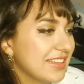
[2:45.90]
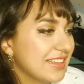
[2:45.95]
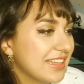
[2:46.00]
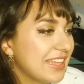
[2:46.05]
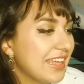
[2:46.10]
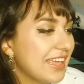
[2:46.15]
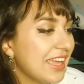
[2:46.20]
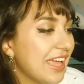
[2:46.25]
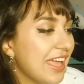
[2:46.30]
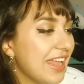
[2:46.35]

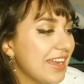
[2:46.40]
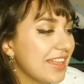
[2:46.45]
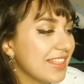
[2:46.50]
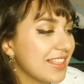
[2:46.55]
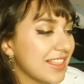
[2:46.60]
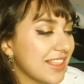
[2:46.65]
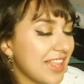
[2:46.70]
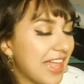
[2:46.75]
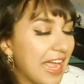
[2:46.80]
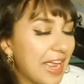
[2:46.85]
He got
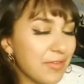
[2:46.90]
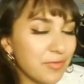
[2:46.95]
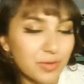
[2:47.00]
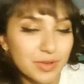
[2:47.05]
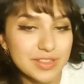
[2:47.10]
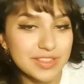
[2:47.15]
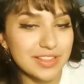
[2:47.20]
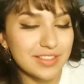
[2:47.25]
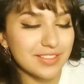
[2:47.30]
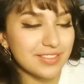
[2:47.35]
his life
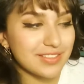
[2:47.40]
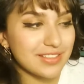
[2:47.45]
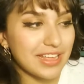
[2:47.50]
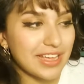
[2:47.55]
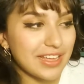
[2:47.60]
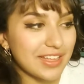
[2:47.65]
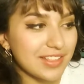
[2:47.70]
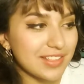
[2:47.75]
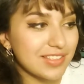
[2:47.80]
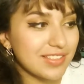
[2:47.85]
with his
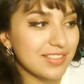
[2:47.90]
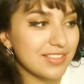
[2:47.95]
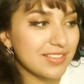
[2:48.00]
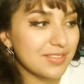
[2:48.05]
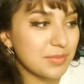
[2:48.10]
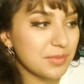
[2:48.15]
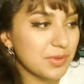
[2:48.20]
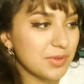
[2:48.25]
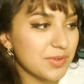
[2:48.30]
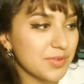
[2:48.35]
dance
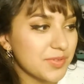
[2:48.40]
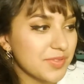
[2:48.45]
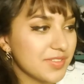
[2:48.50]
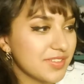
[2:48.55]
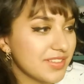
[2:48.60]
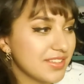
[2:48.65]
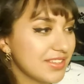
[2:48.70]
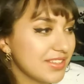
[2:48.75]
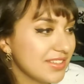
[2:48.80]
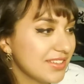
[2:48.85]
moves.